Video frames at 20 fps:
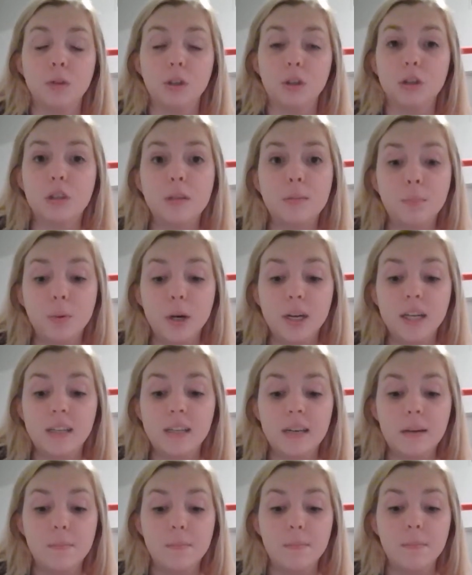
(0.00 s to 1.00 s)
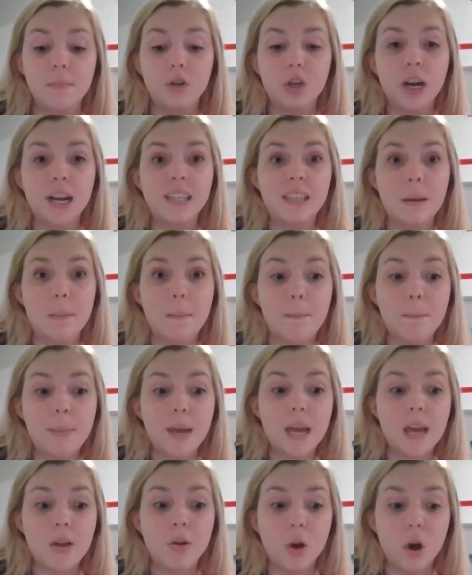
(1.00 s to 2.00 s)
sprint and tried to
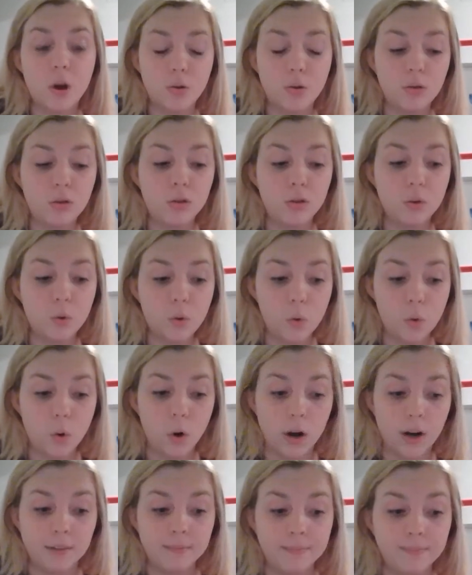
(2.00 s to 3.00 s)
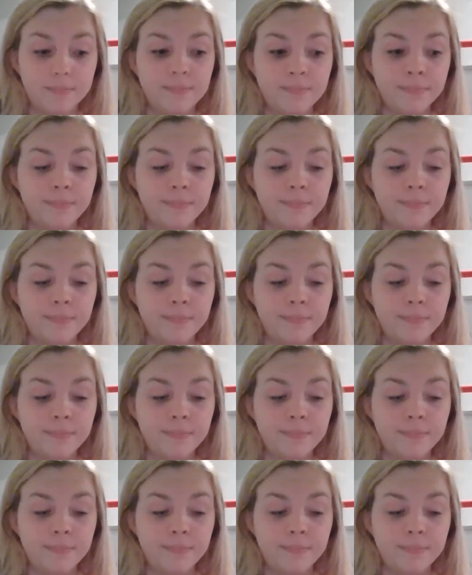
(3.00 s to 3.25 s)
beat your own score,